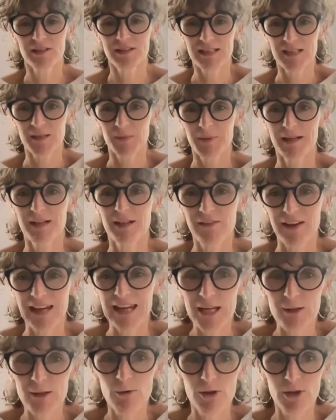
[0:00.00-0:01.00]
discipline of
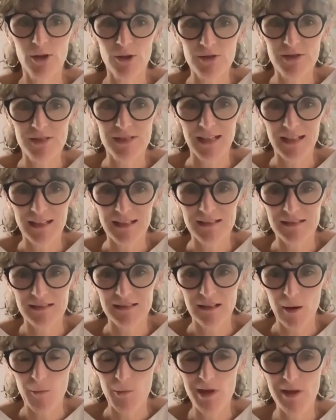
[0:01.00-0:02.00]
ecoacoustics,
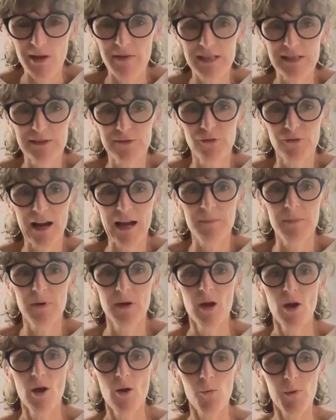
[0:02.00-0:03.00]
and within this
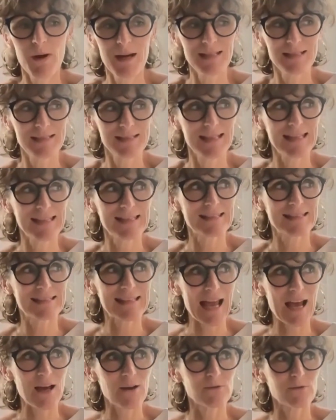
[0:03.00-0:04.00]
frame, we see
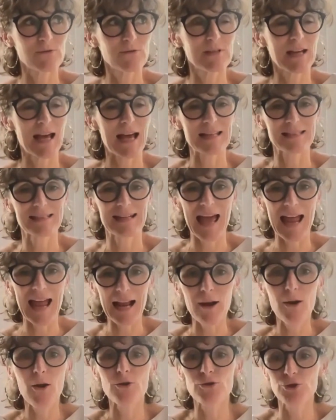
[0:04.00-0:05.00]
sound as an
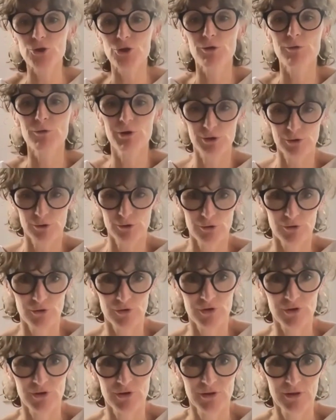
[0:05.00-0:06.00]
ecological
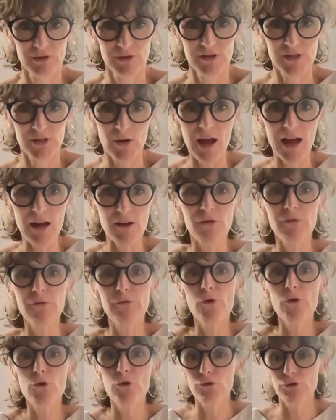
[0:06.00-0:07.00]
resource. So like
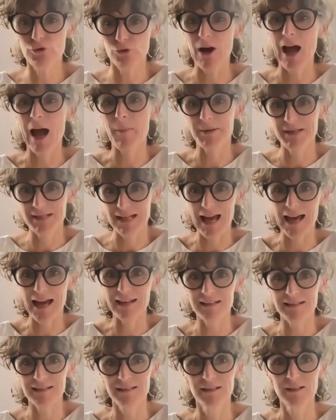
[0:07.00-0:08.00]
food or
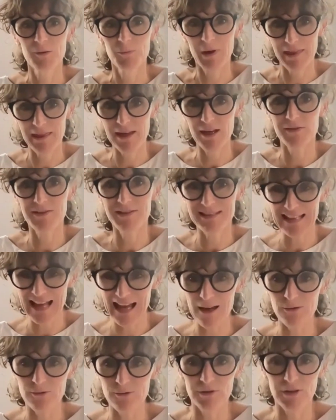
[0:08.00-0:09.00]
habitat, we think of
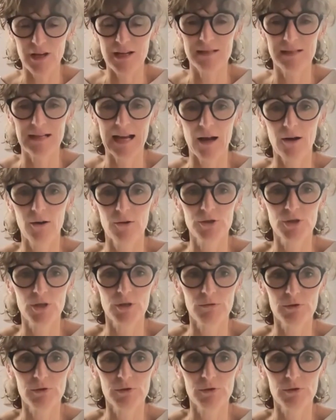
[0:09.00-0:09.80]
sound as an ecological